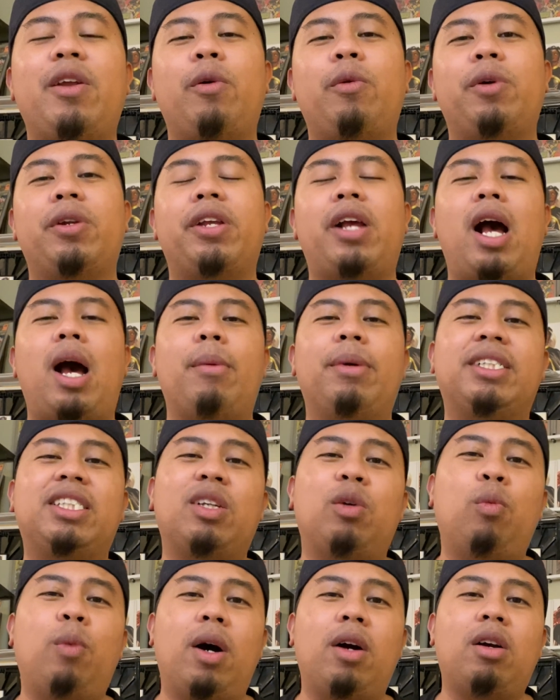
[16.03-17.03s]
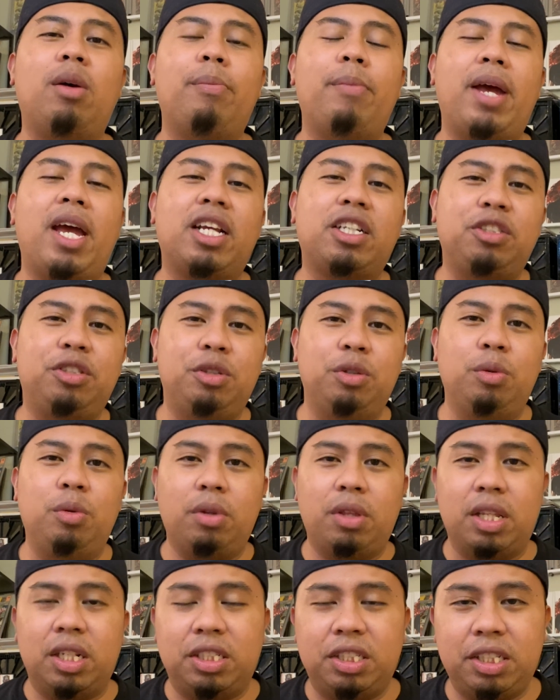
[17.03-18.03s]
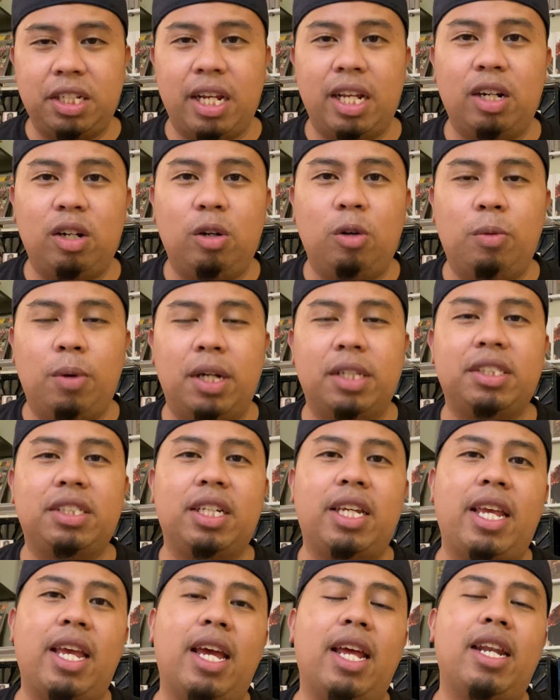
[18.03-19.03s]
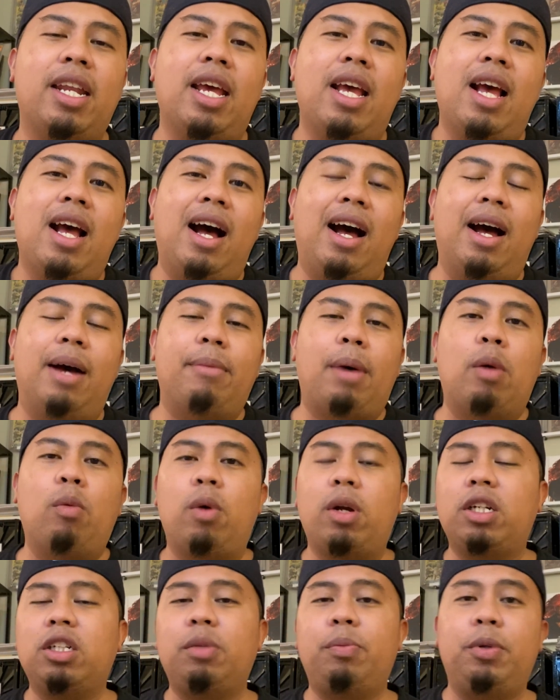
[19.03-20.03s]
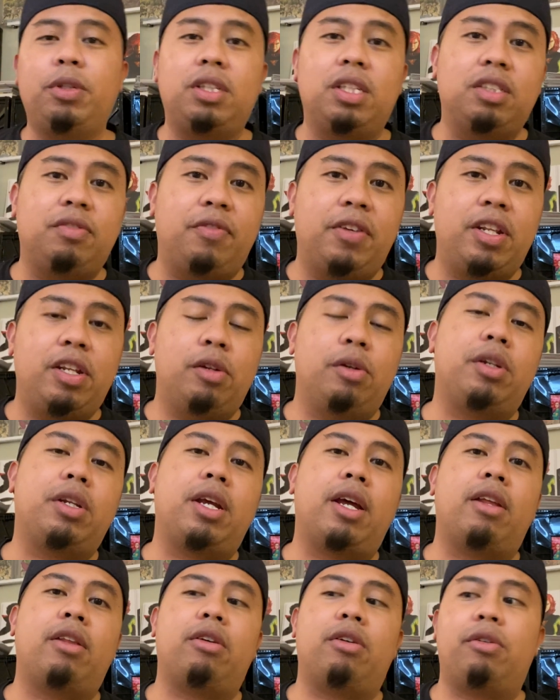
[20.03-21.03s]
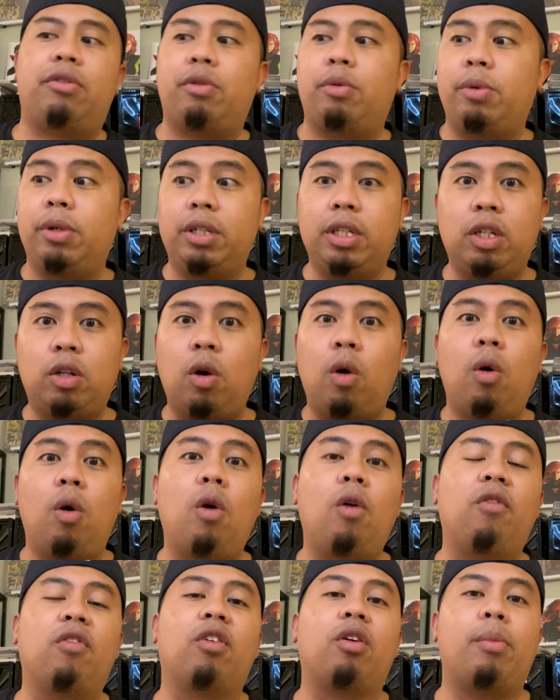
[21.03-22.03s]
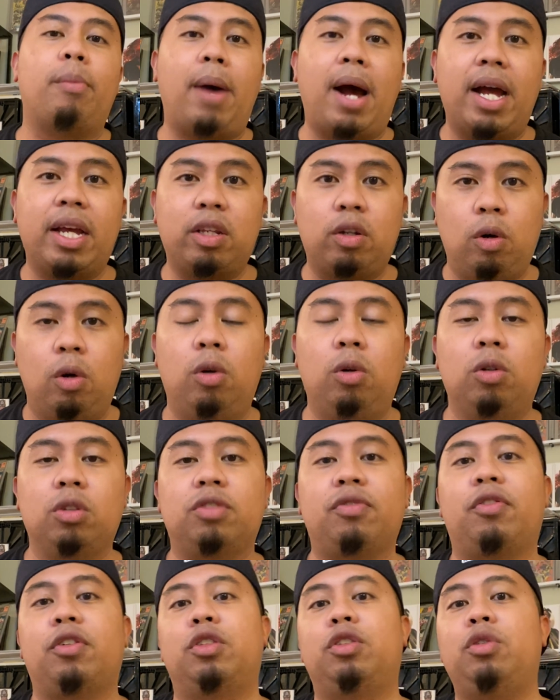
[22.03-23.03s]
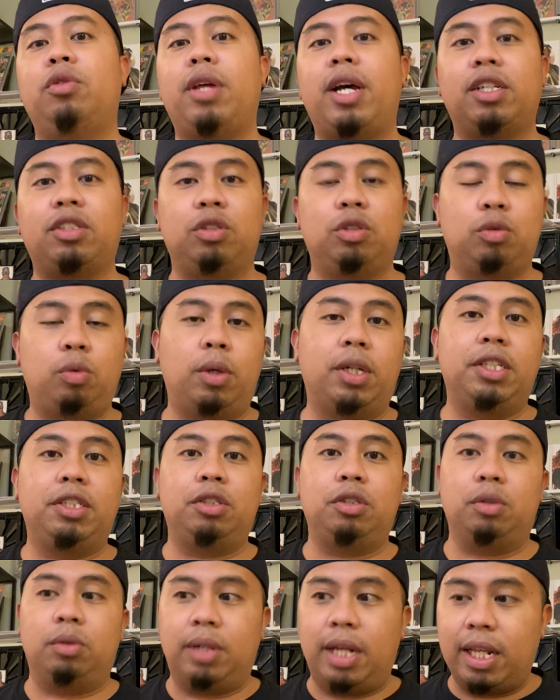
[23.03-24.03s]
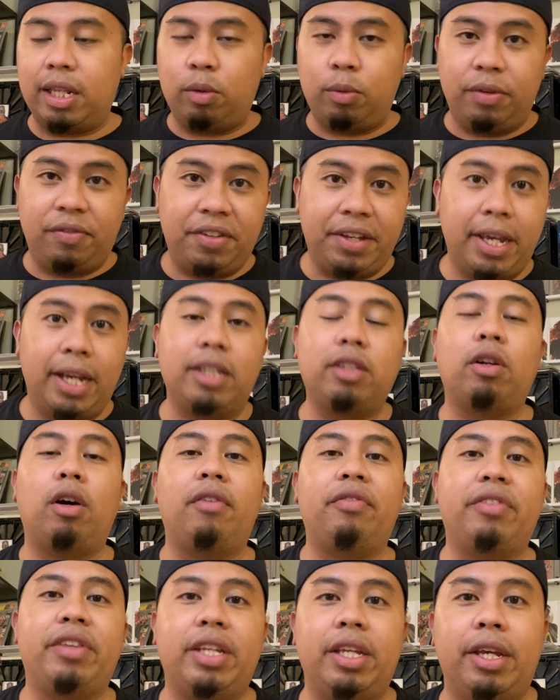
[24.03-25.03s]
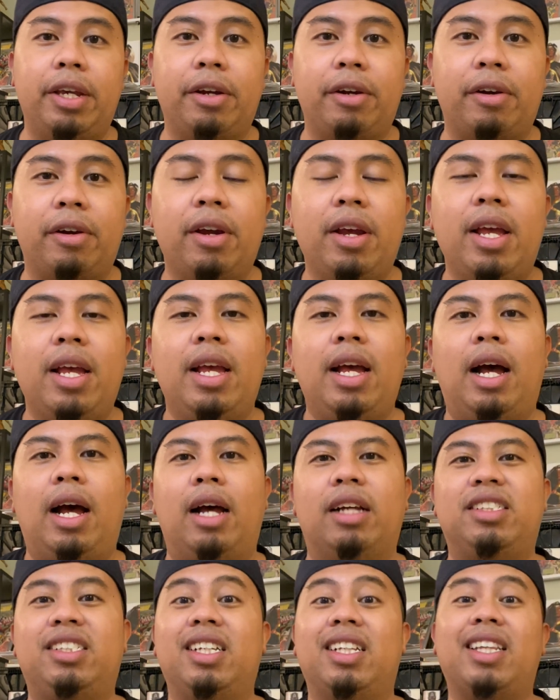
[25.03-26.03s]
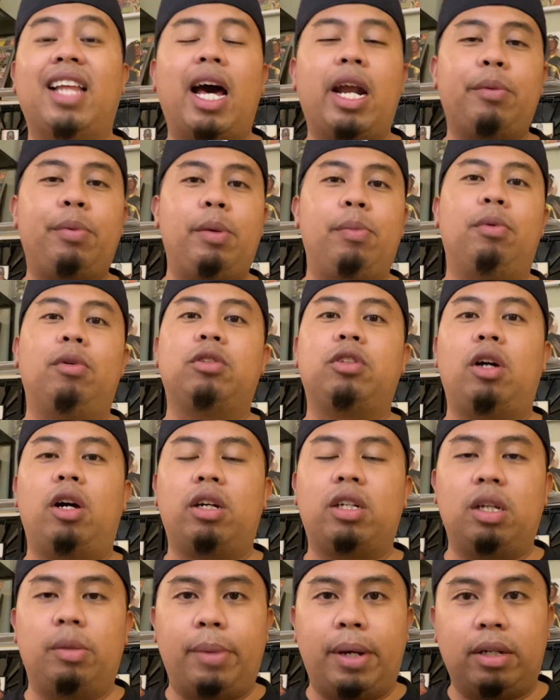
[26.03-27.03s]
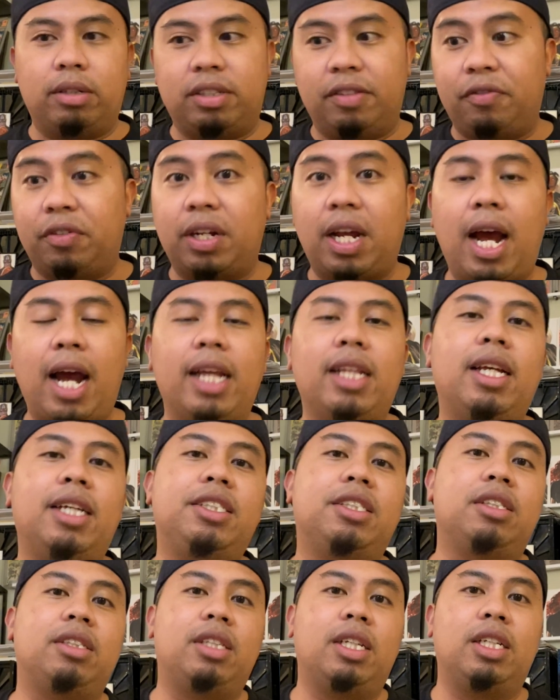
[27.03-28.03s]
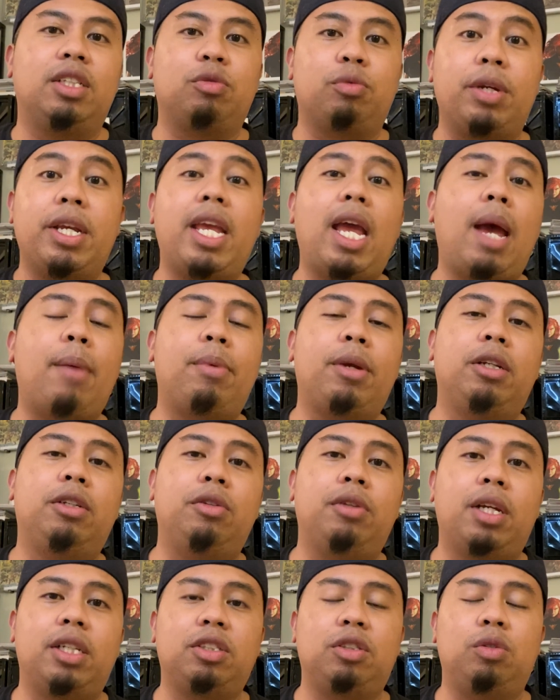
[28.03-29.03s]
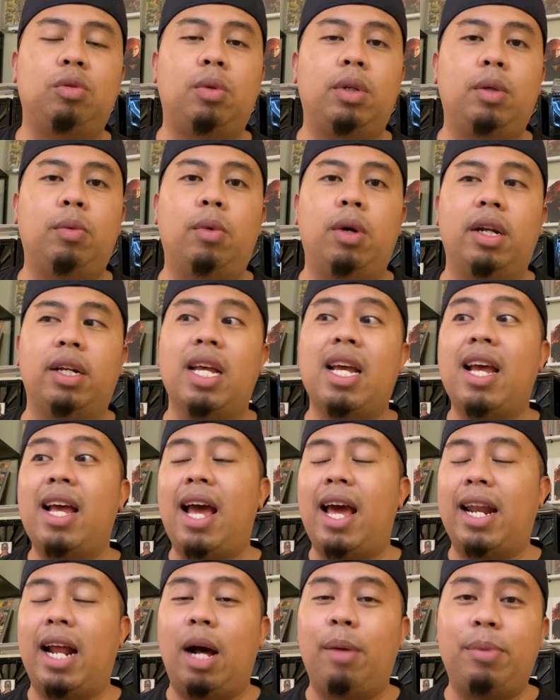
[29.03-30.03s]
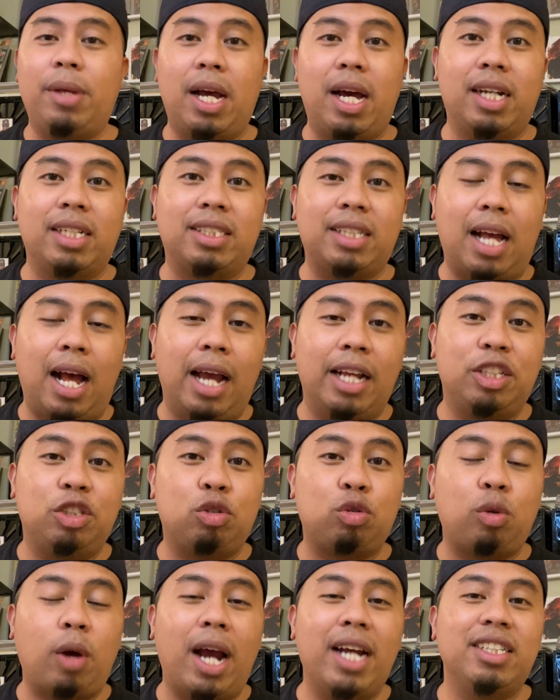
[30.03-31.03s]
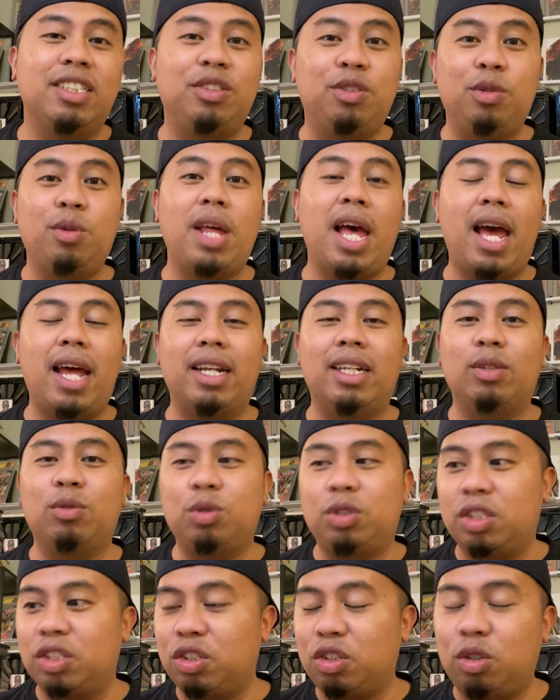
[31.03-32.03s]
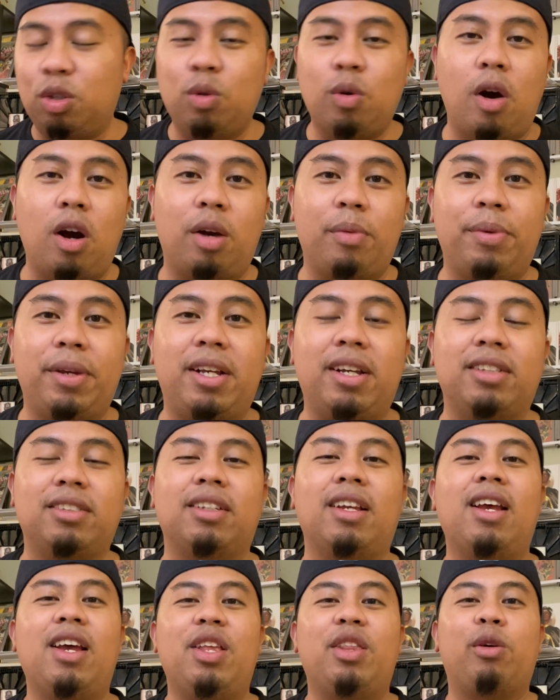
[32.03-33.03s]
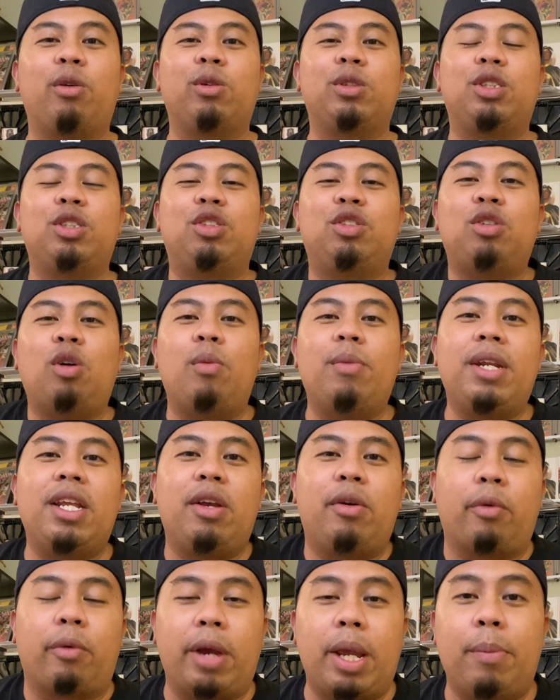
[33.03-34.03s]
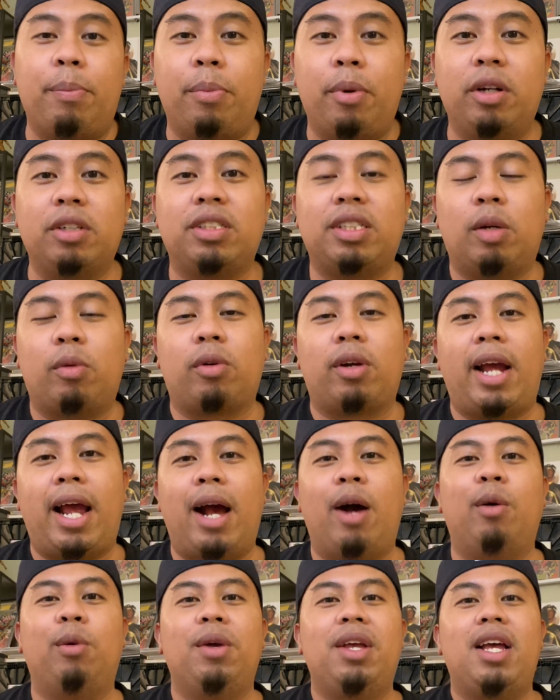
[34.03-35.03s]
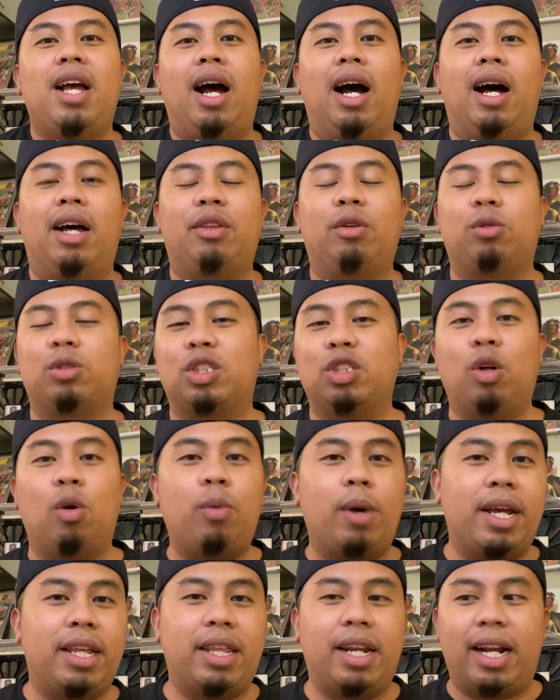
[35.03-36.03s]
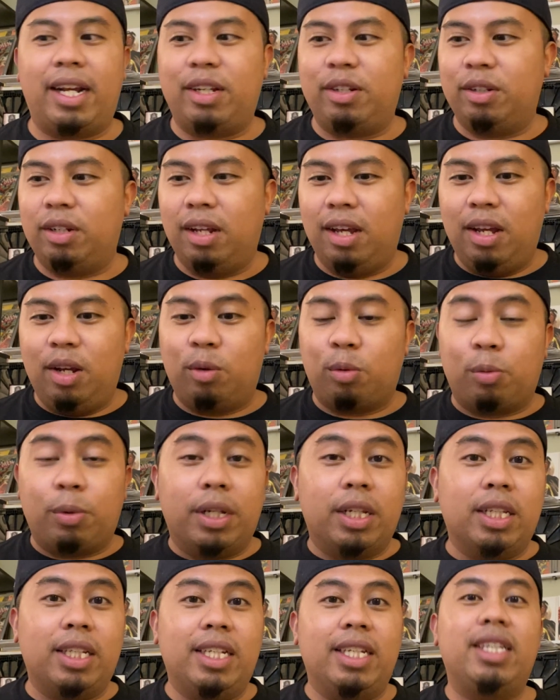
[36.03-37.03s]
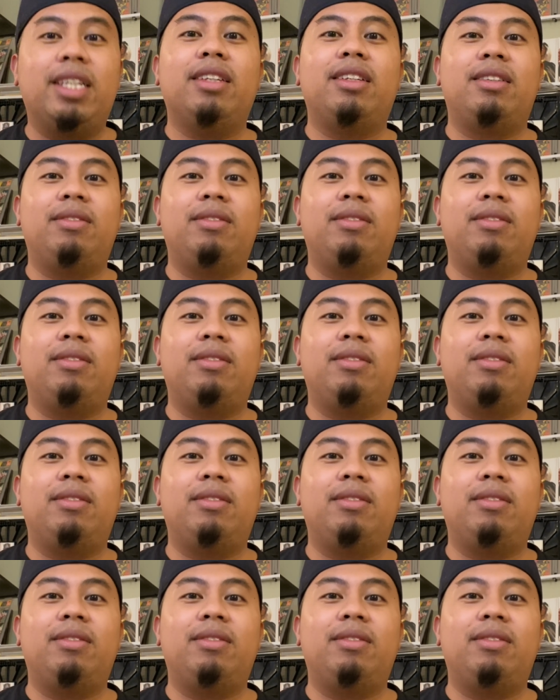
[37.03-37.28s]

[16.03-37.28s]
Good Comics, and welcome back to the channel once again. I wanted to put this video together to really go over my goals for 2022. Now that we've kicked off the year, I see a lot of people talking about different highlights and things, recapping 2021, and I'll be honest, I tried to do that, and it was just too hard because there was just so many great books that were out. There was no way that I could really